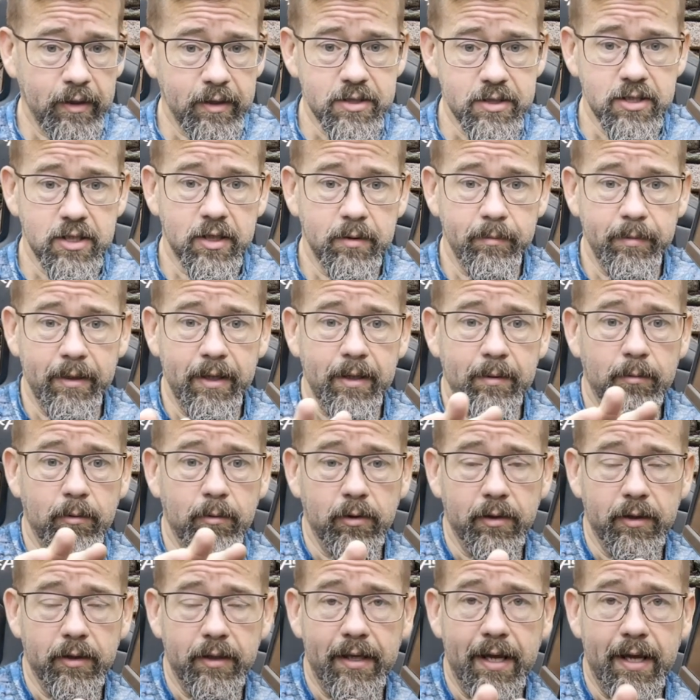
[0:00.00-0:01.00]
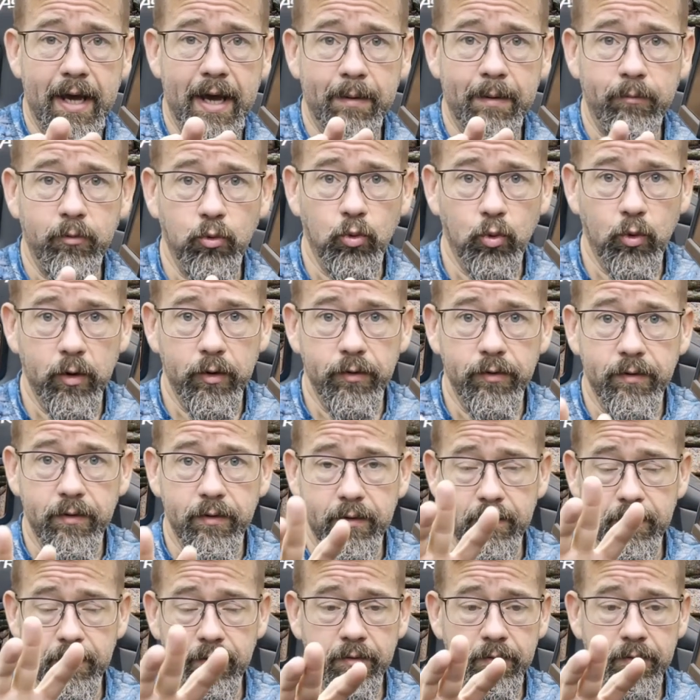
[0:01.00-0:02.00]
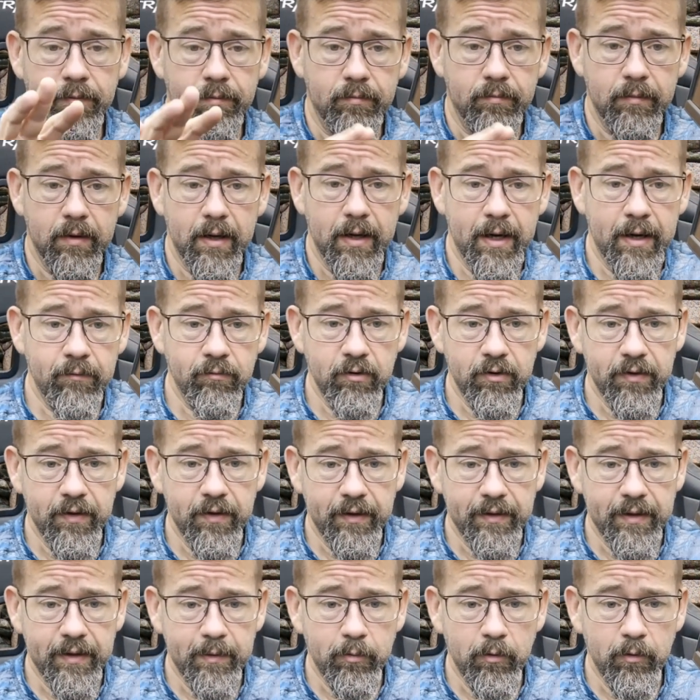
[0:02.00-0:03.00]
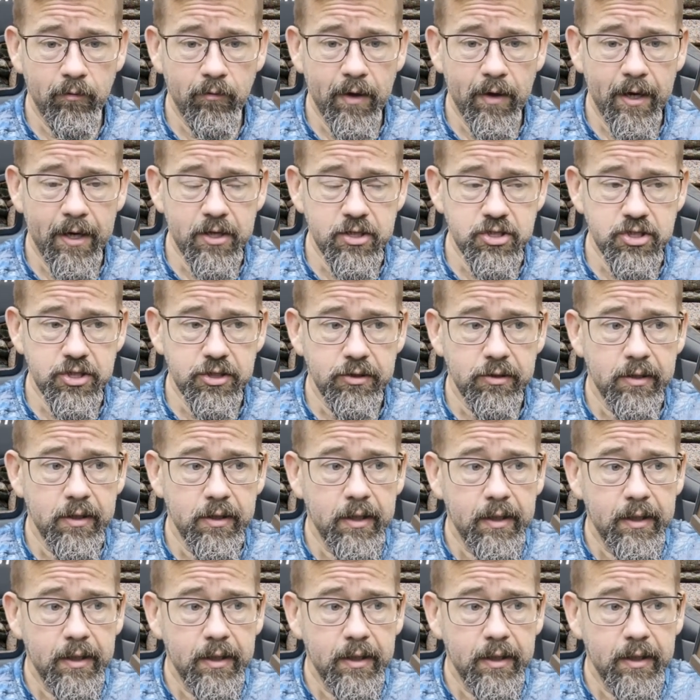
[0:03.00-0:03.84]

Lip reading: it's going to be able to adapt with everything they provide you.